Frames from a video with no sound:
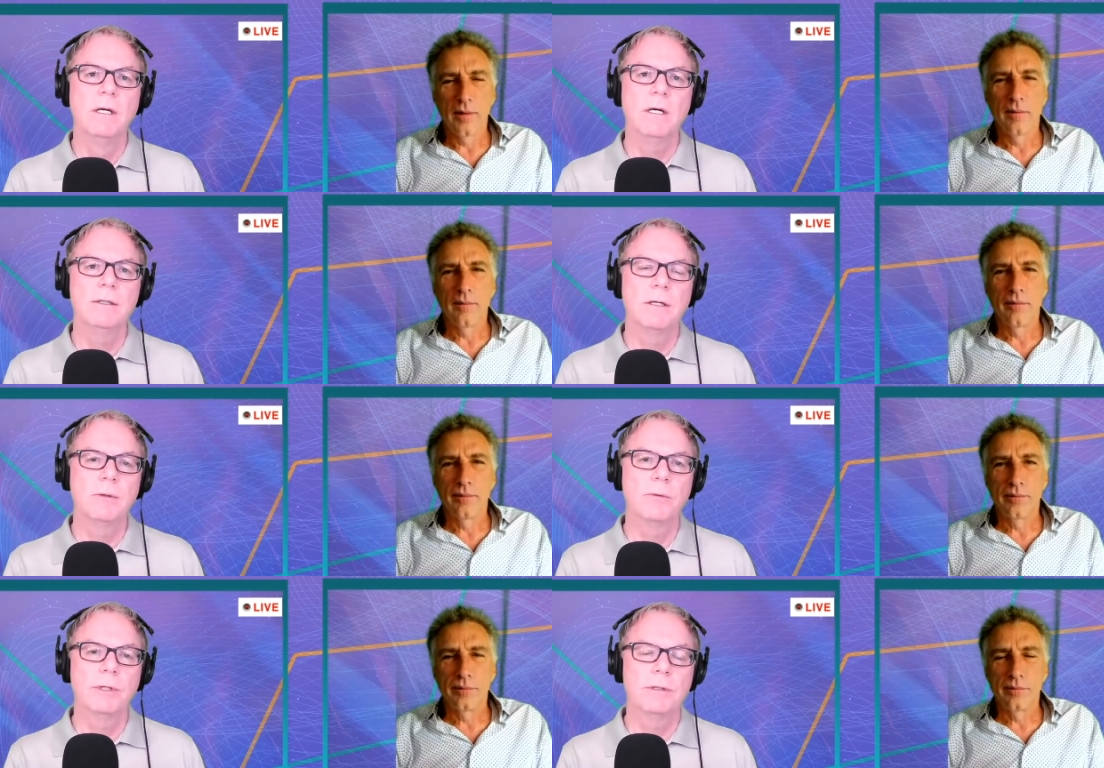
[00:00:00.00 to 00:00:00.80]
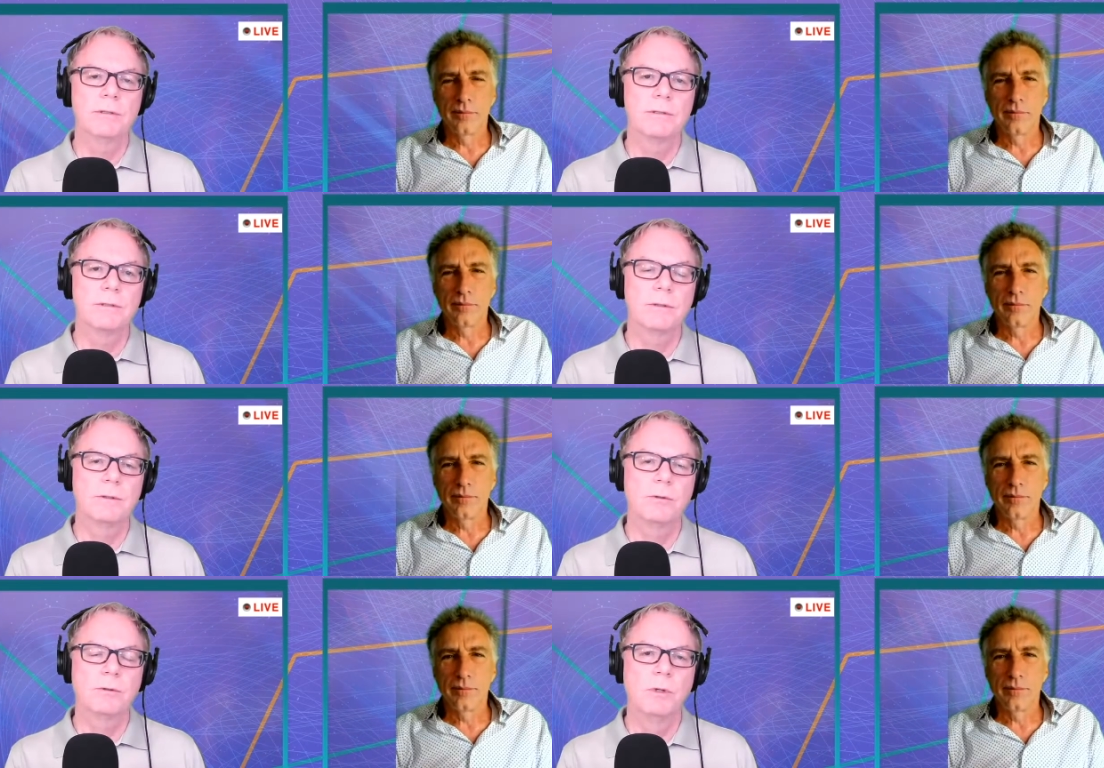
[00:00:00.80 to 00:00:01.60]
Speaker 1: Another one is
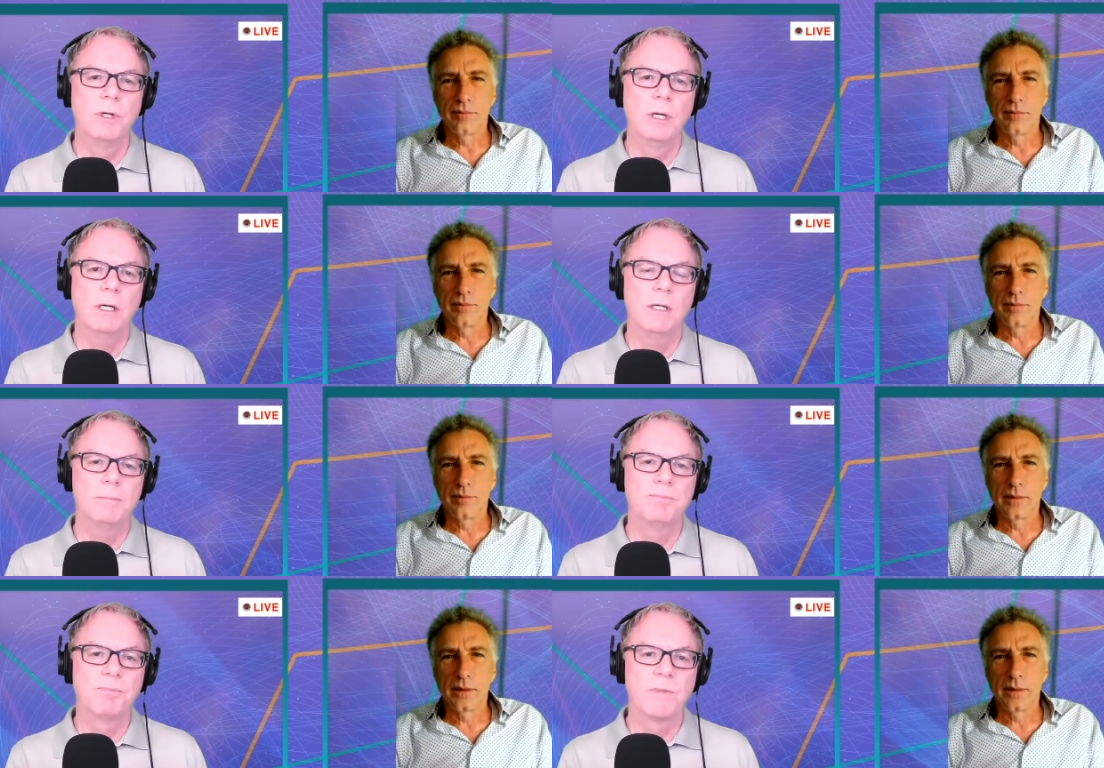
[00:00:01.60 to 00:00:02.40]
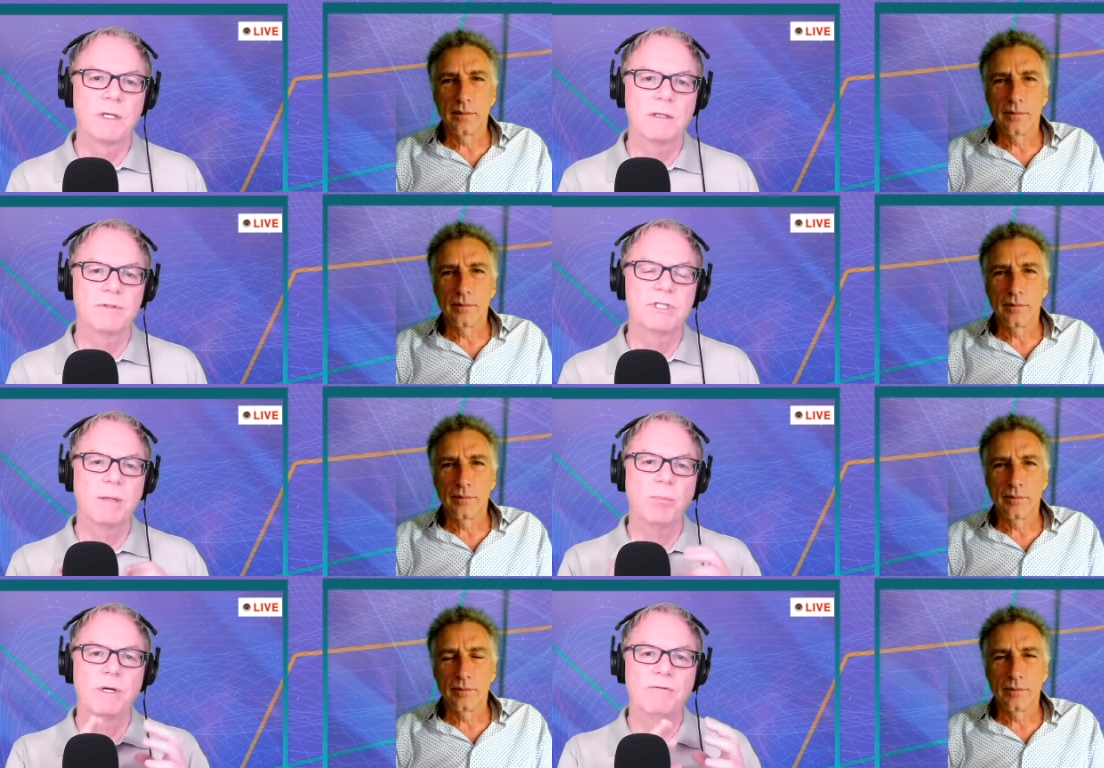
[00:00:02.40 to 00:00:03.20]
to um, kind of
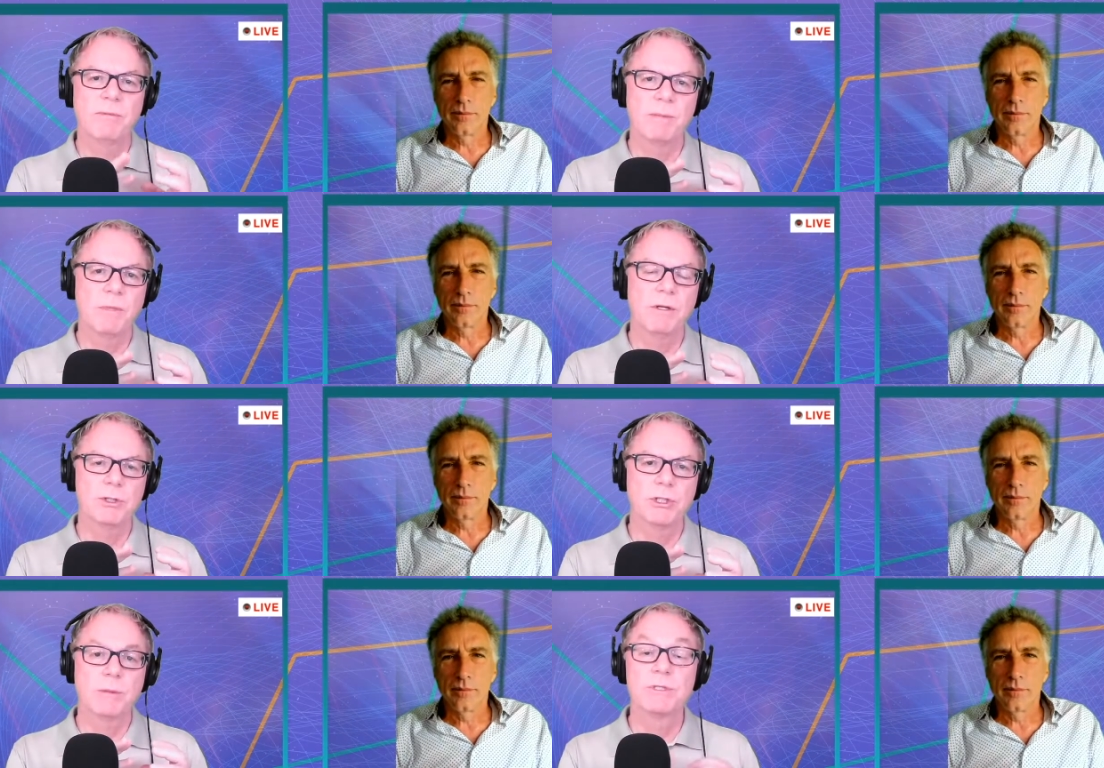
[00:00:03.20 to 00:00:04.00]
separate from the mothership,